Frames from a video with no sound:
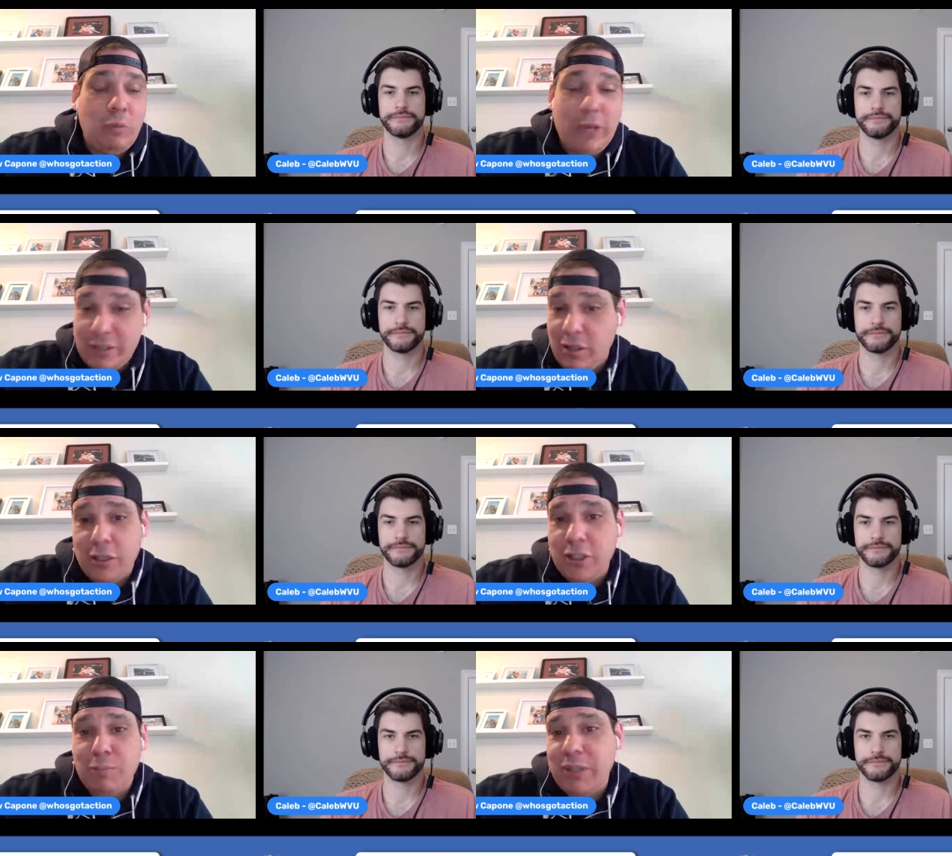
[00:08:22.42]
Speaker 1: is a
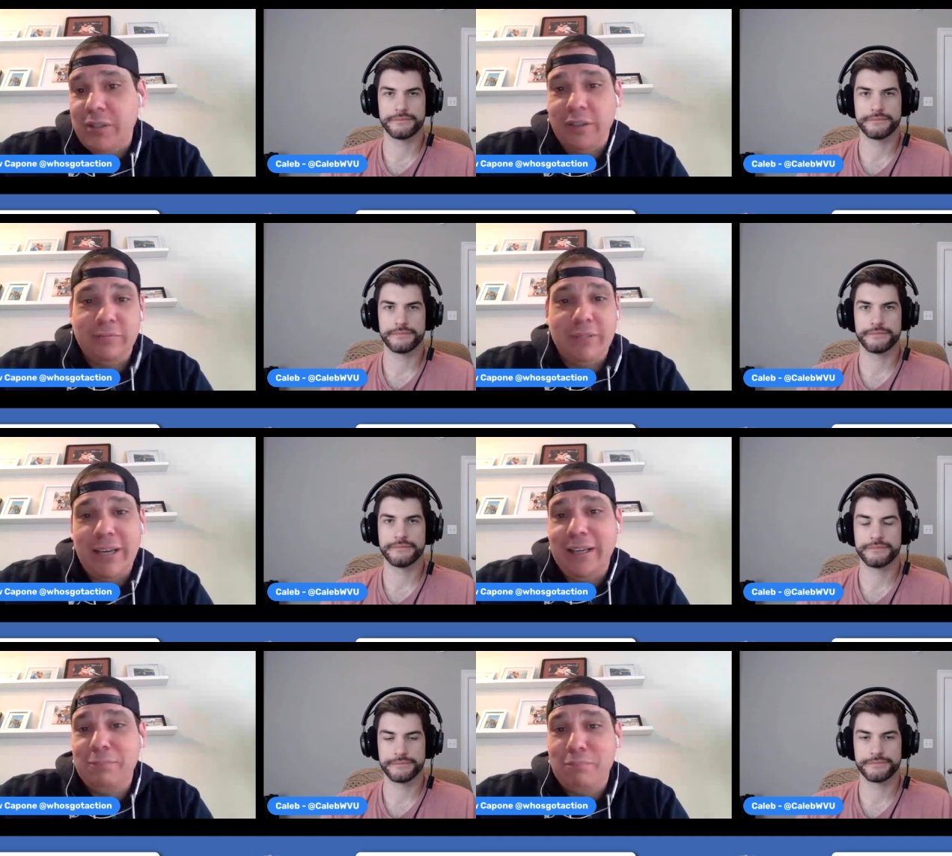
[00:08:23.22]
good sprinter
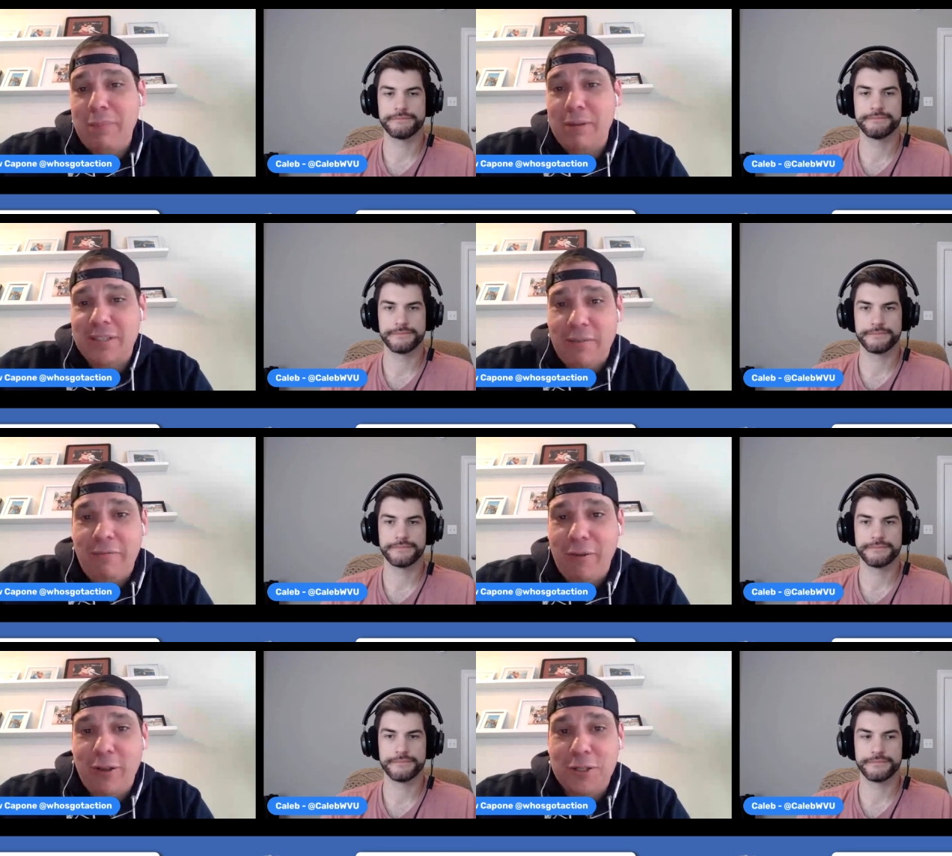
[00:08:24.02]
and maybe a
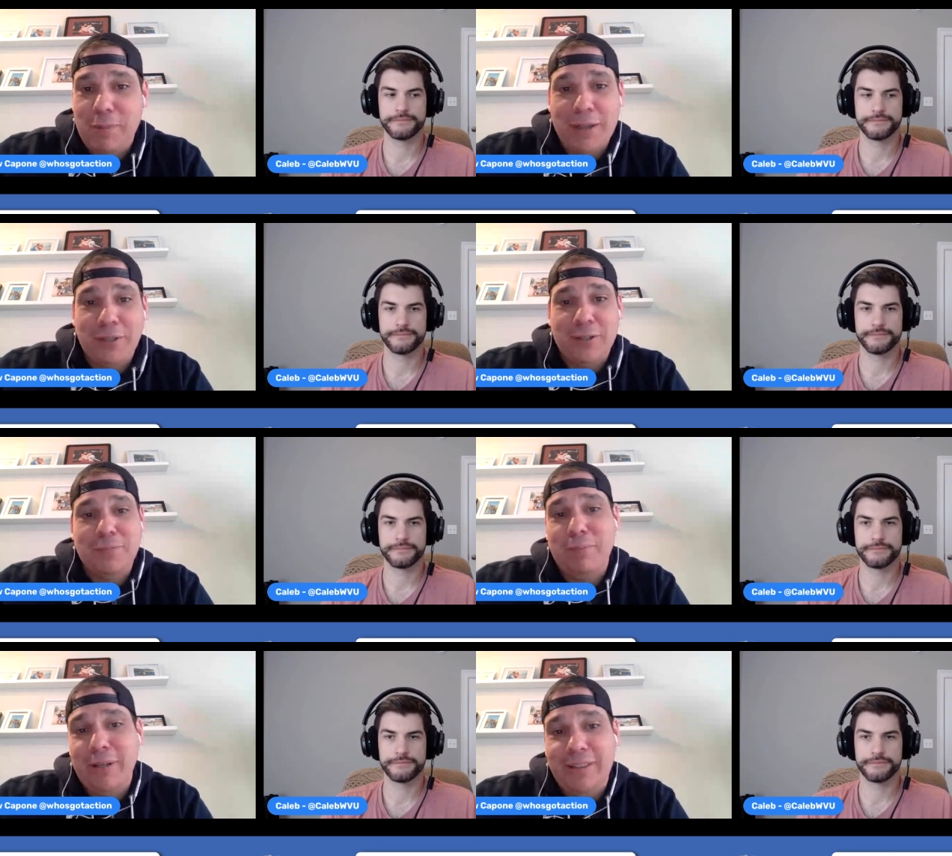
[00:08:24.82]
seven furlong
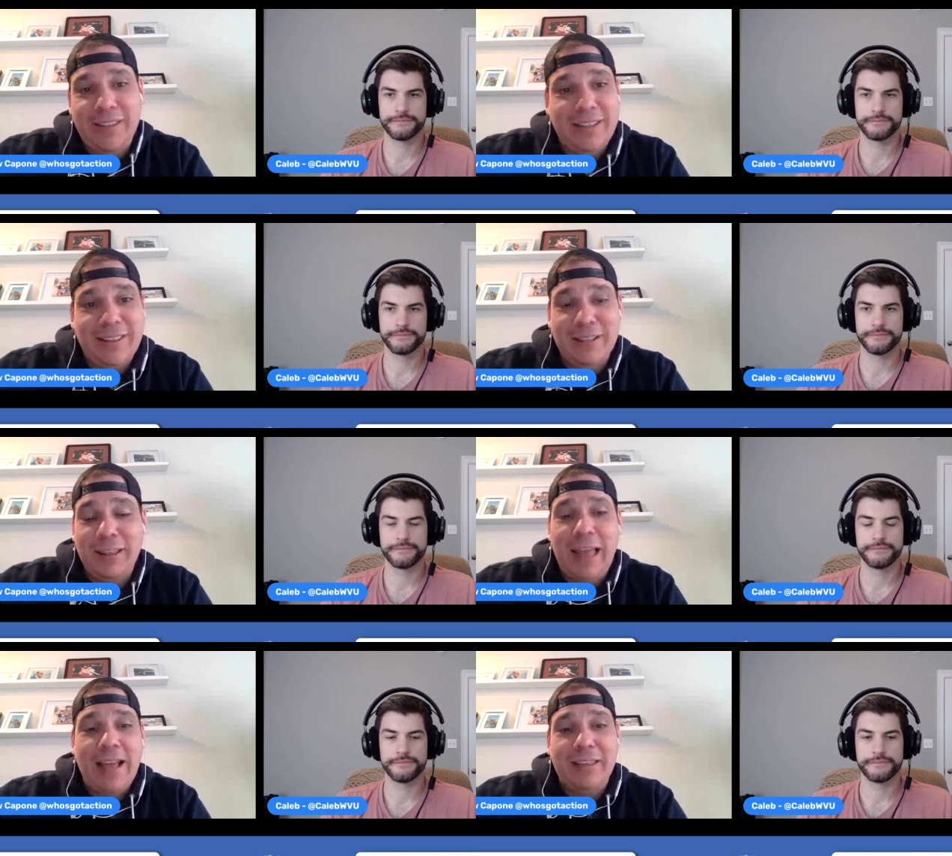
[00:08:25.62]
specialist, but the the
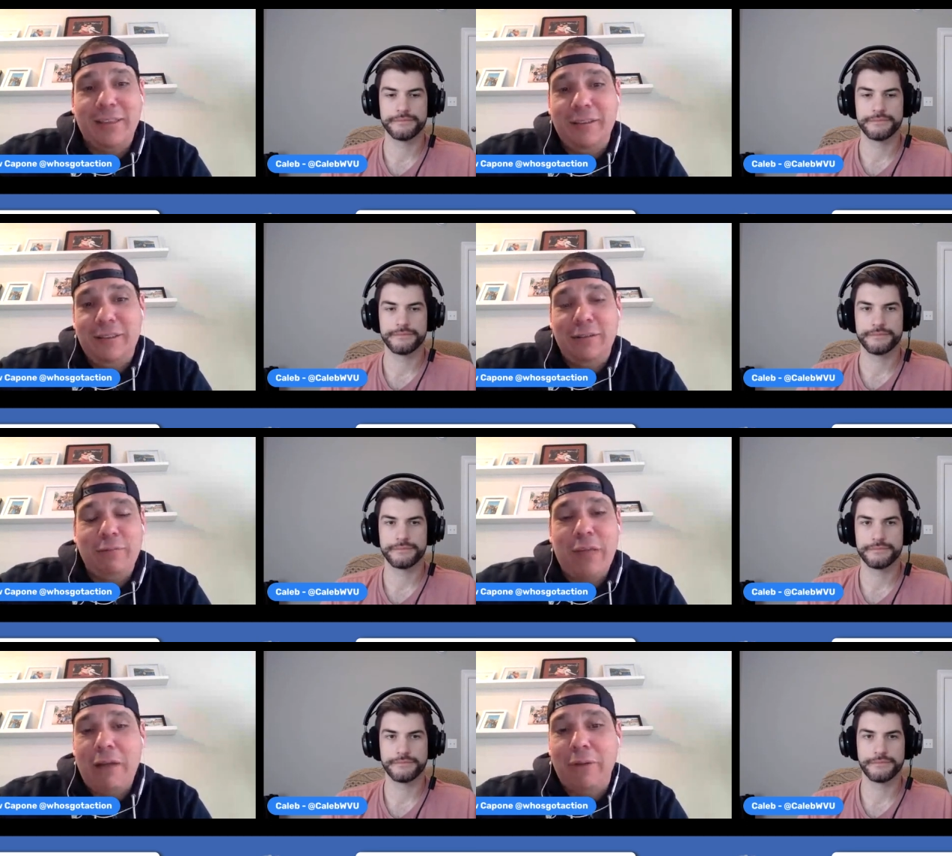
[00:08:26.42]
length the, the,
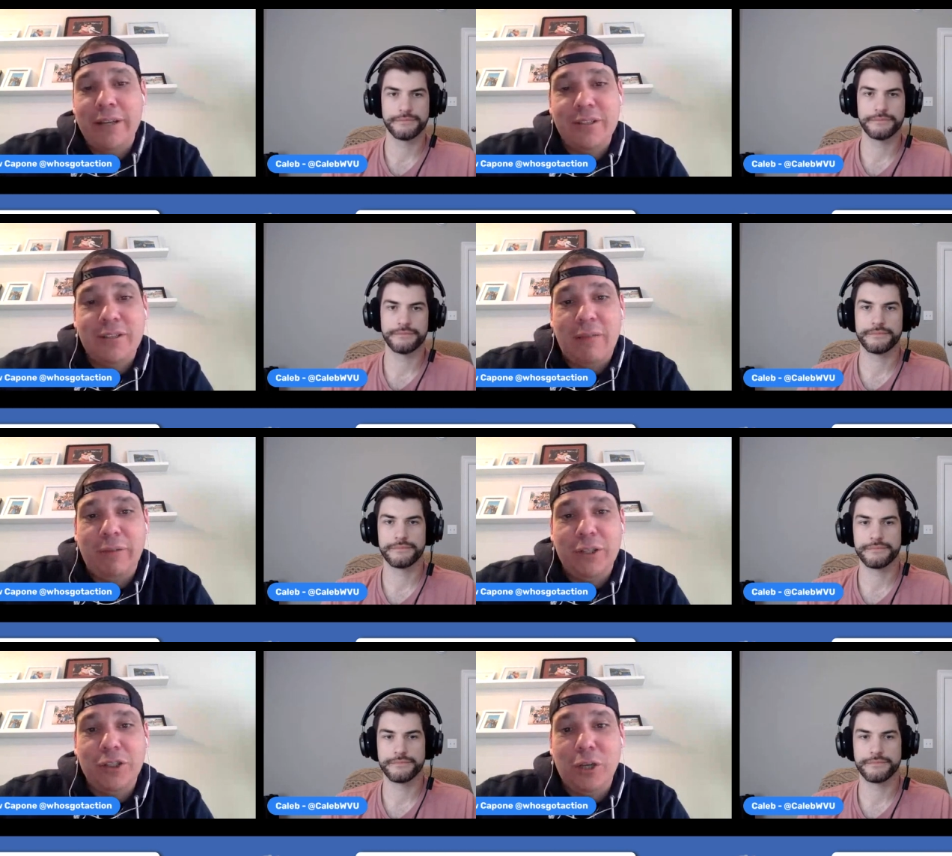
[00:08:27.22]
that race
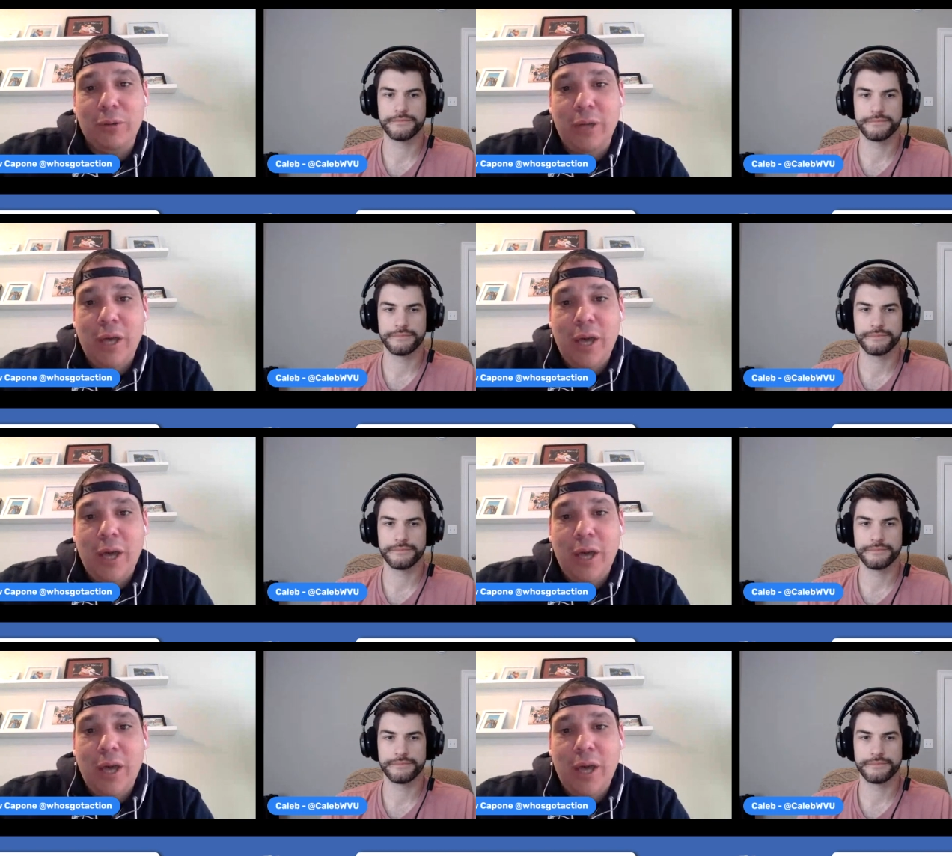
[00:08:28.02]
definitely showed.